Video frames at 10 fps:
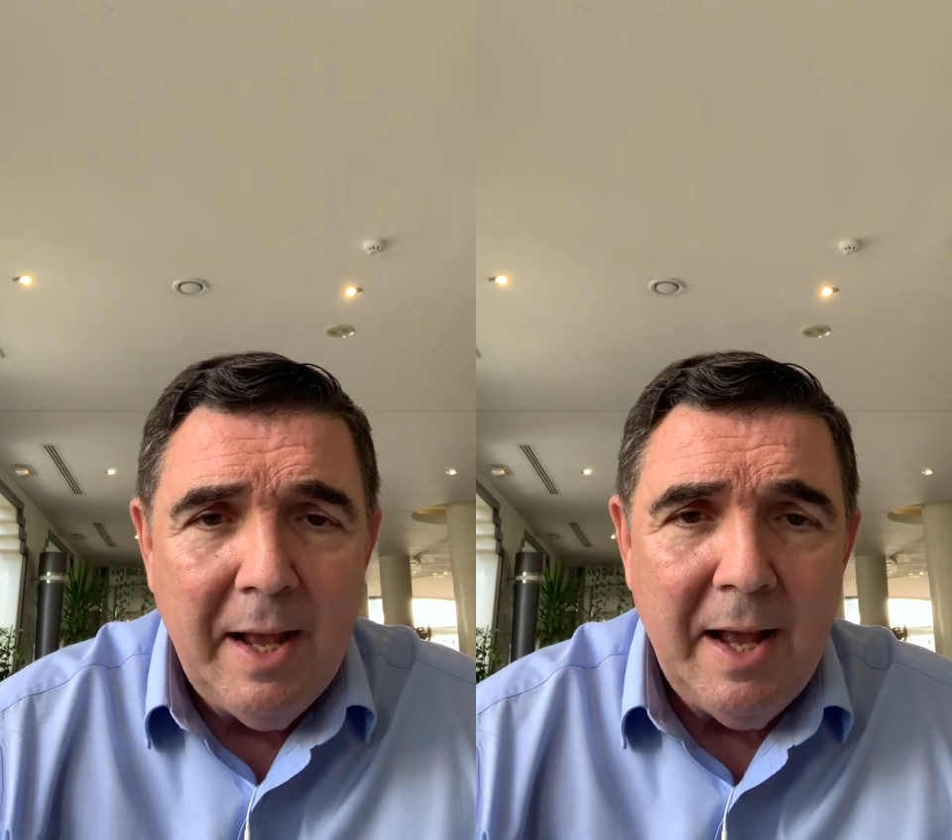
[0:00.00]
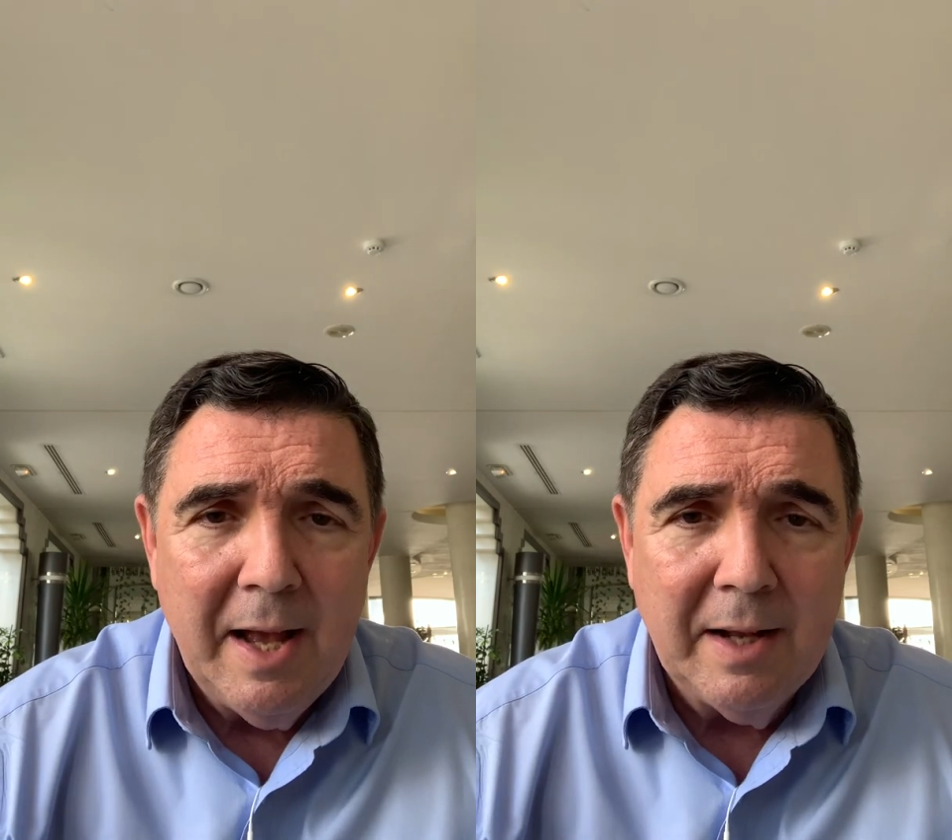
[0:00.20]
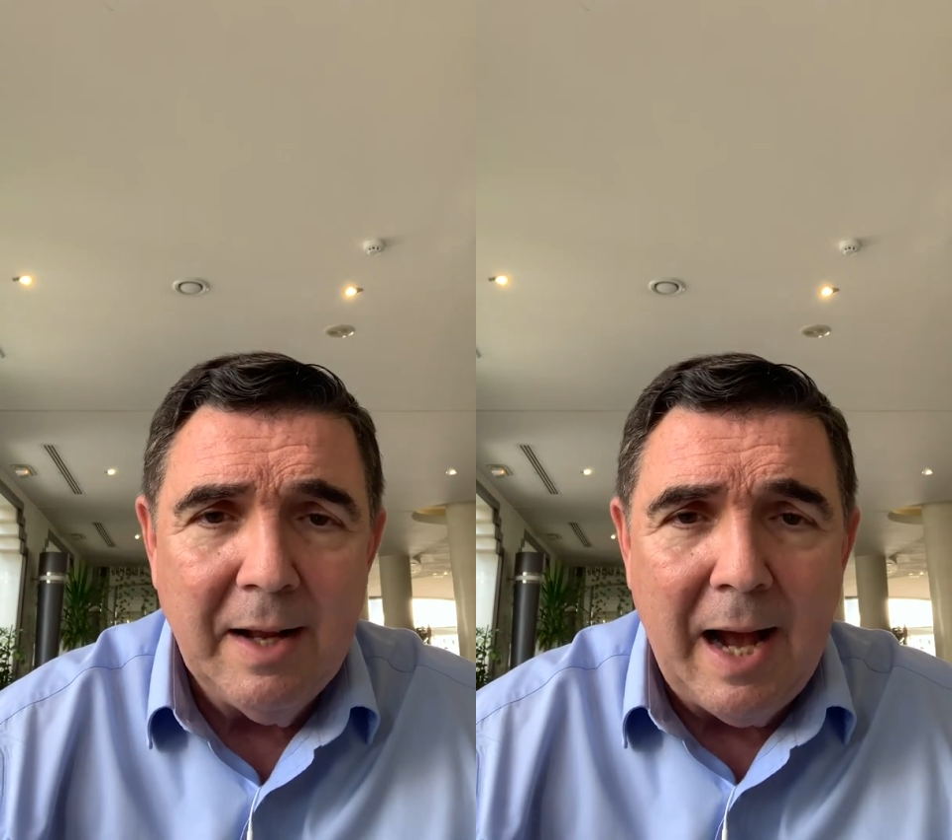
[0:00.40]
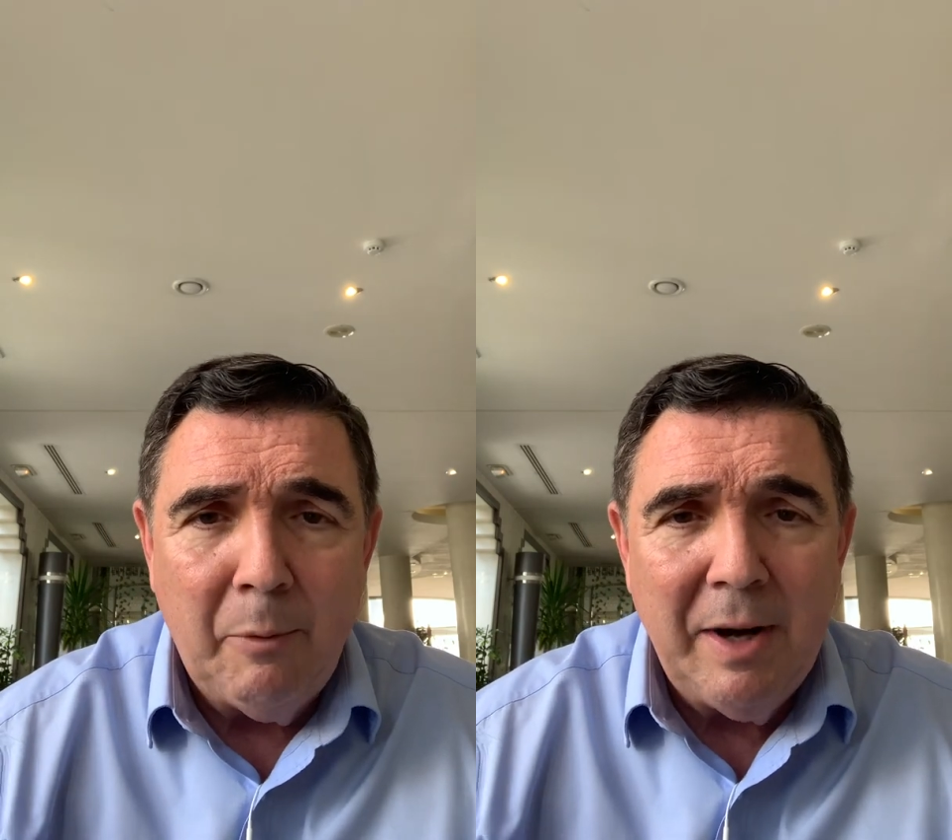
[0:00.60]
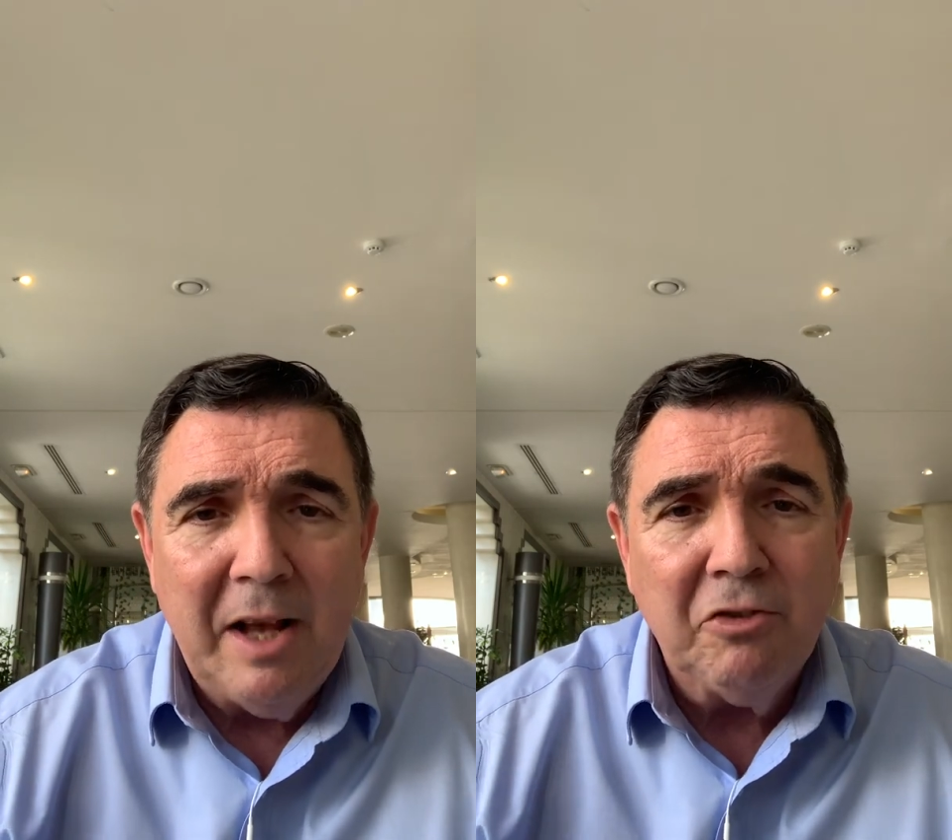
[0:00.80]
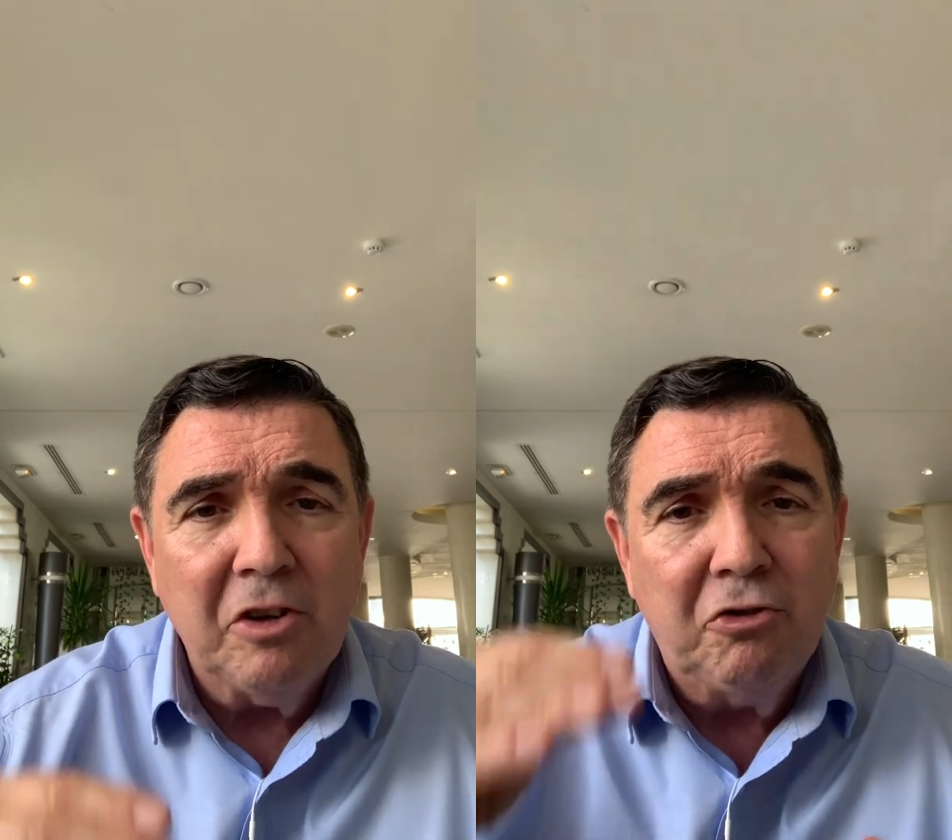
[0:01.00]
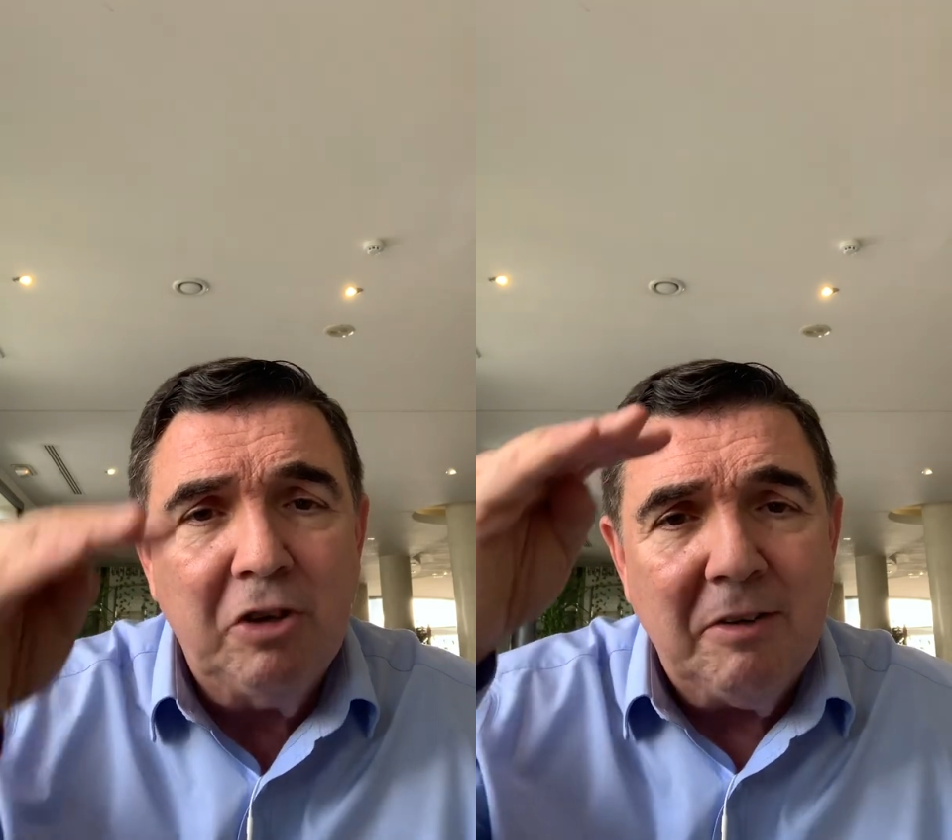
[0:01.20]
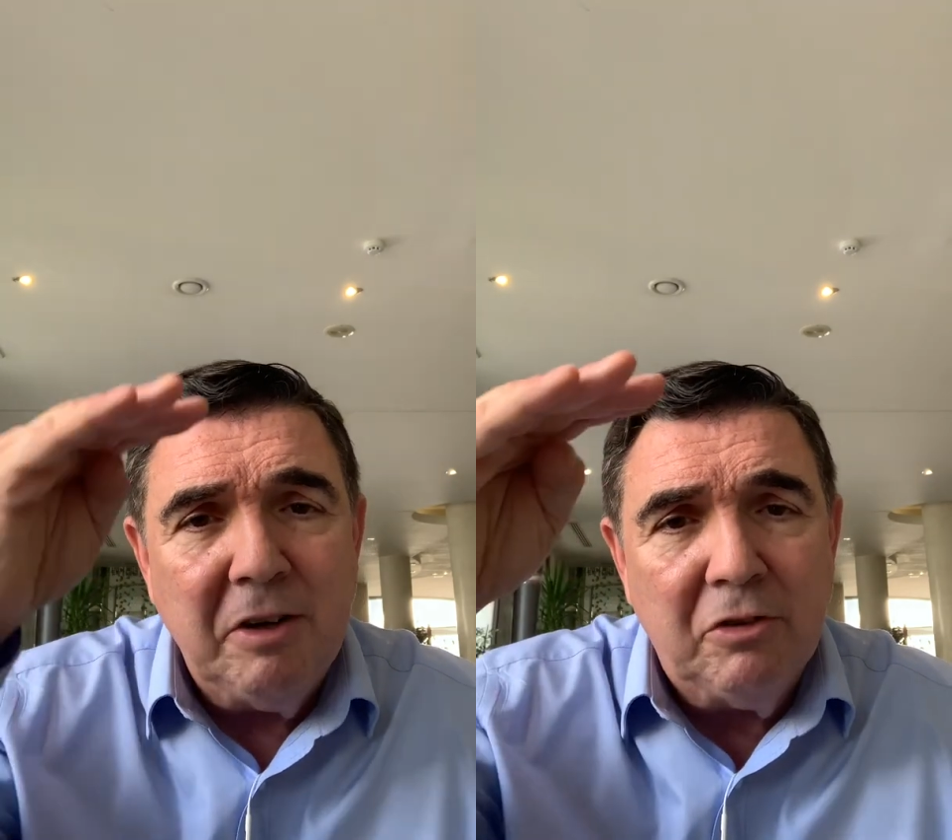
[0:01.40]
And I would ask a
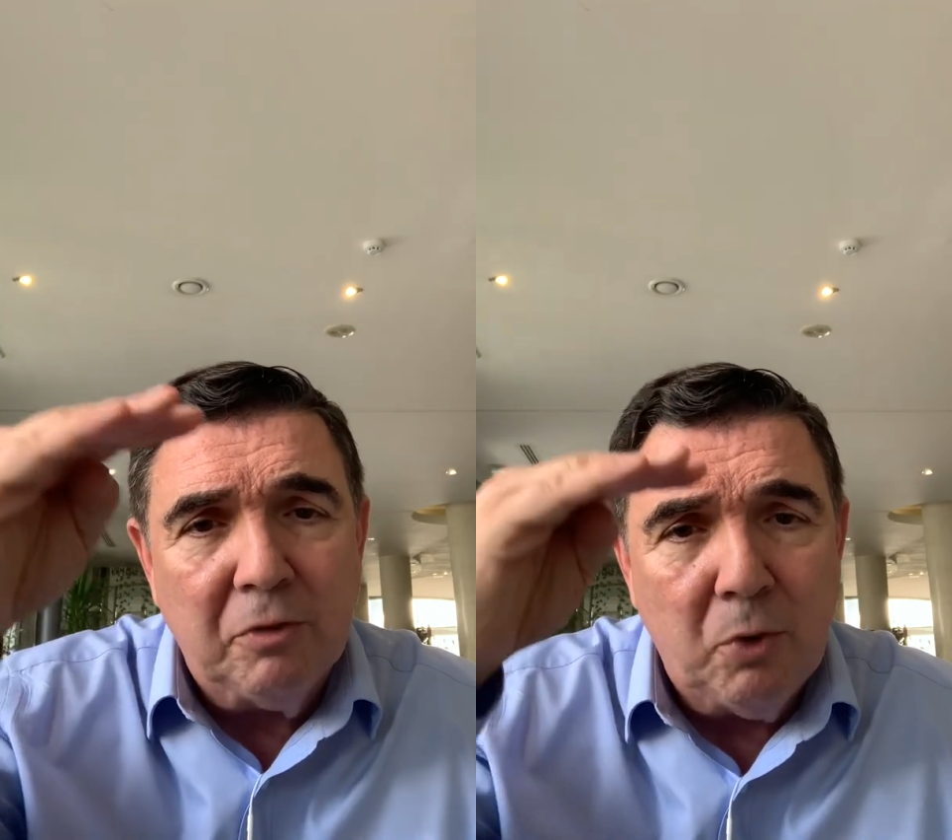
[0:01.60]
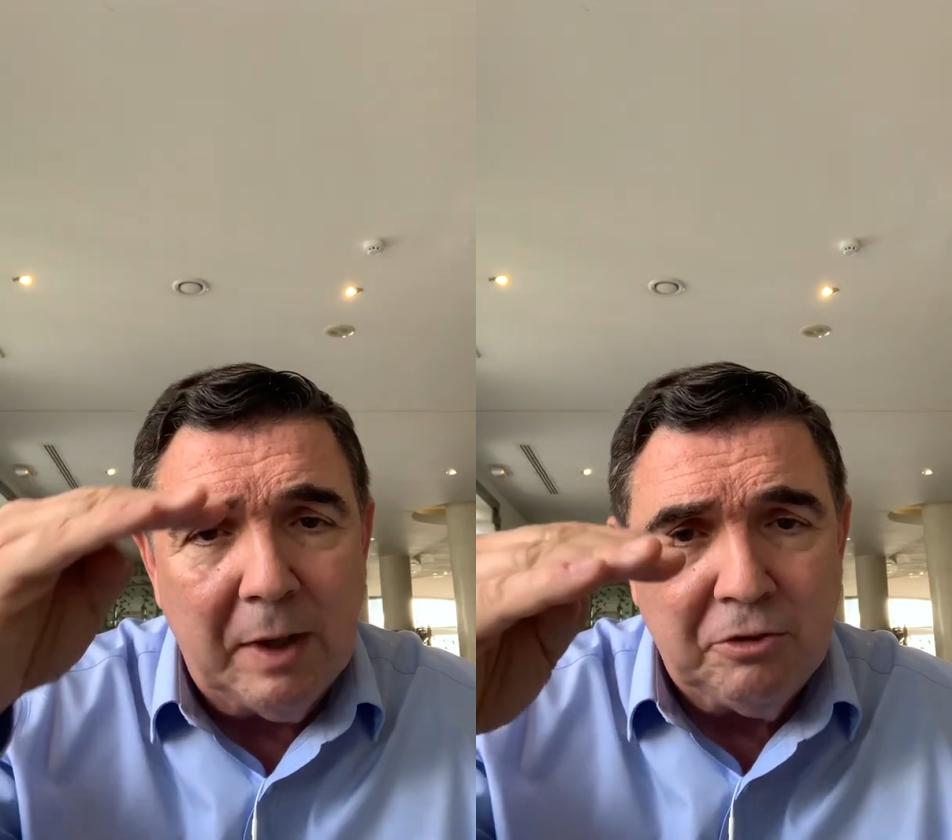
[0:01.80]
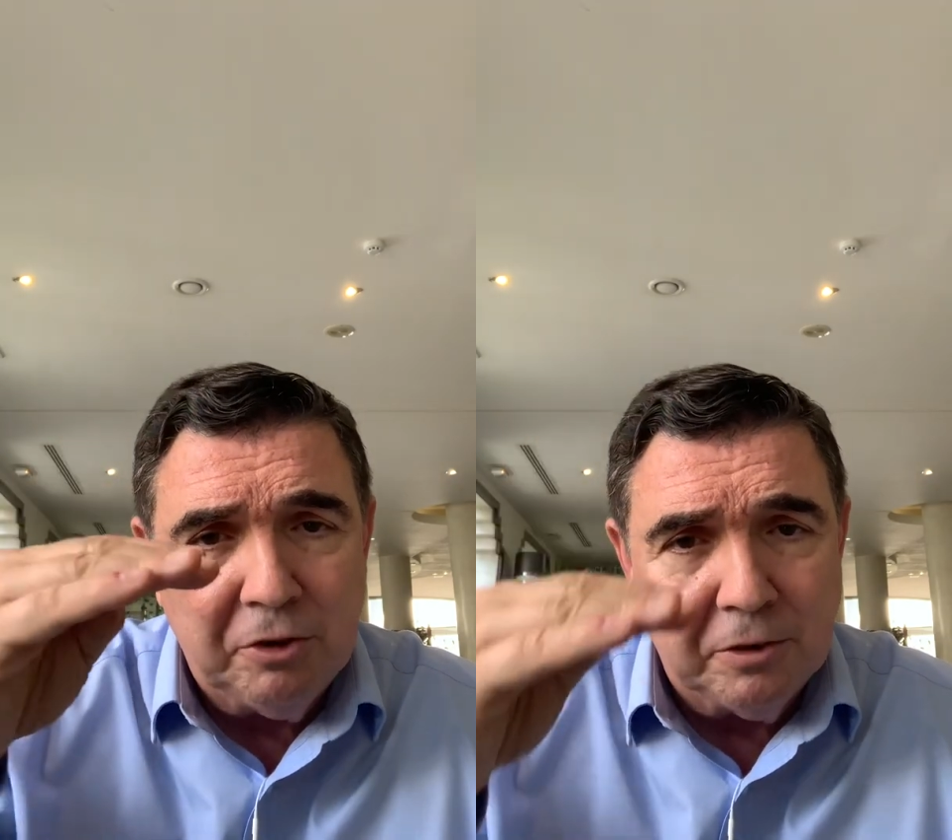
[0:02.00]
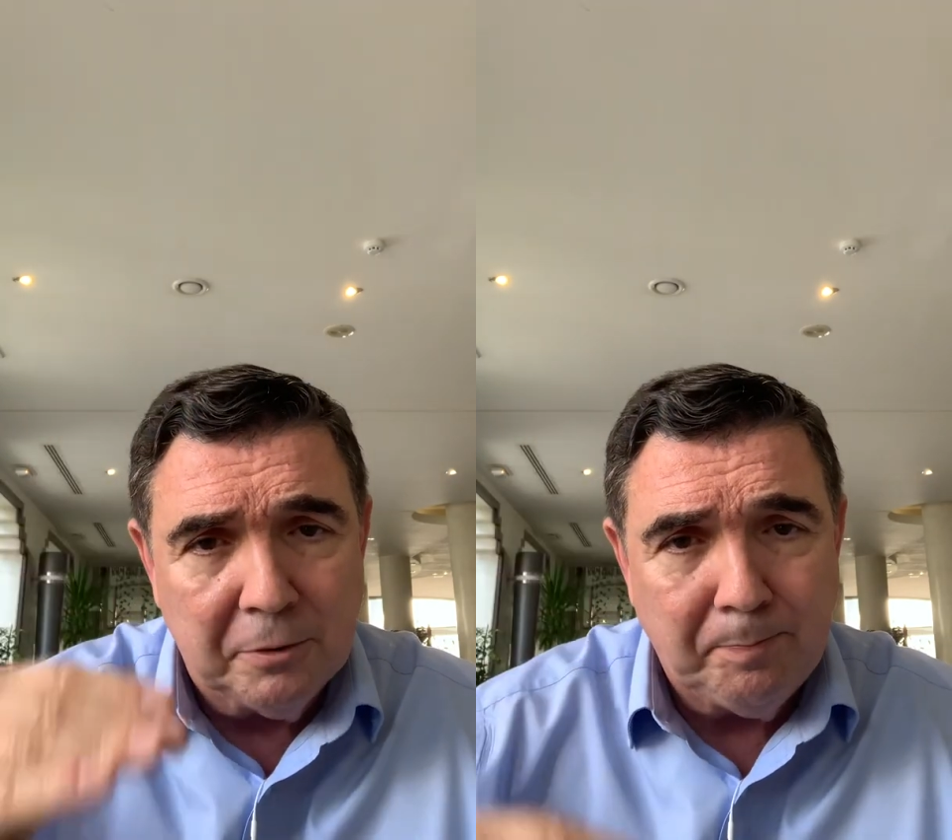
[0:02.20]
series of questions,